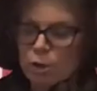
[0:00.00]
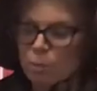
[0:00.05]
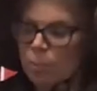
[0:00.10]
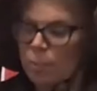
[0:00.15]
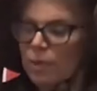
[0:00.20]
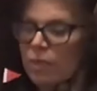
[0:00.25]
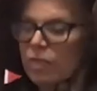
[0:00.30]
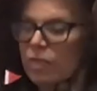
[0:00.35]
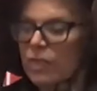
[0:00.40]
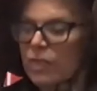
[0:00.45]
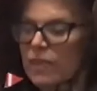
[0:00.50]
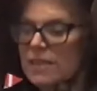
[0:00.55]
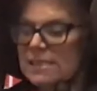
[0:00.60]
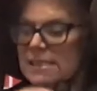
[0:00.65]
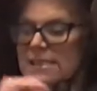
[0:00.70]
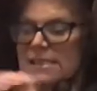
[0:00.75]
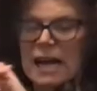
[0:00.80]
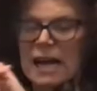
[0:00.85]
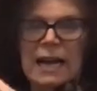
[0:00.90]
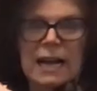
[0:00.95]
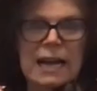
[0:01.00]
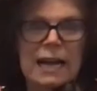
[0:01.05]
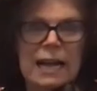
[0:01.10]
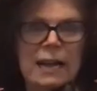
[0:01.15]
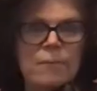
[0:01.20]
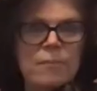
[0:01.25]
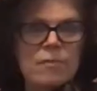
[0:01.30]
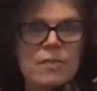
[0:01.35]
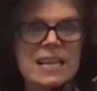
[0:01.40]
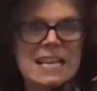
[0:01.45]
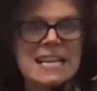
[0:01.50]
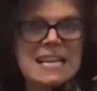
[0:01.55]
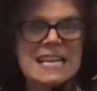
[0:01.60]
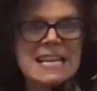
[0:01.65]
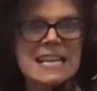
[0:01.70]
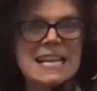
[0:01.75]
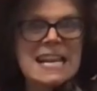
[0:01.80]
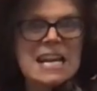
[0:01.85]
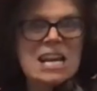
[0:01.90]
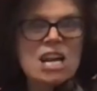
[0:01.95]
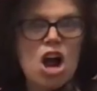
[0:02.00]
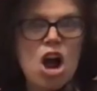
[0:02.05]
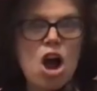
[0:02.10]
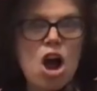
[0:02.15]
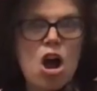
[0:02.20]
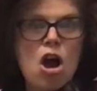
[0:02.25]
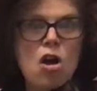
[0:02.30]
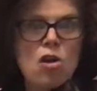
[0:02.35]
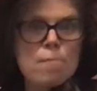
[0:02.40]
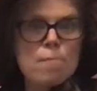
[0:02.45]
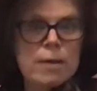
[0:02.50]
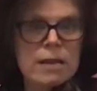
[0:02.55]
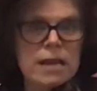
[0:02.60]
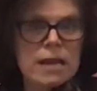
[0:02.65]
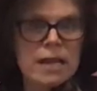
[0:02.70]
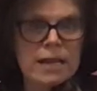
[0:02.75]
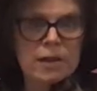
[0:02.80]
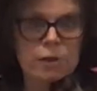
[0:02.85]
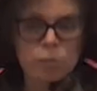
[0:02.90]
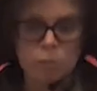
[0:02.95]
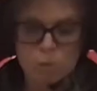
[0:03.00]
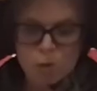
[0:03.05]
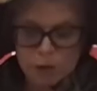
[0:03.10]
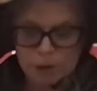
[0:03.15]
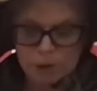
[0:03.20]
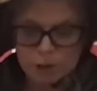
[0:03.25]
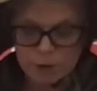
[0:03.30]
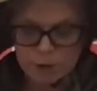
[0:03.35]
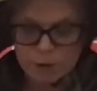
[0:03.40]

but this time, carbonated water.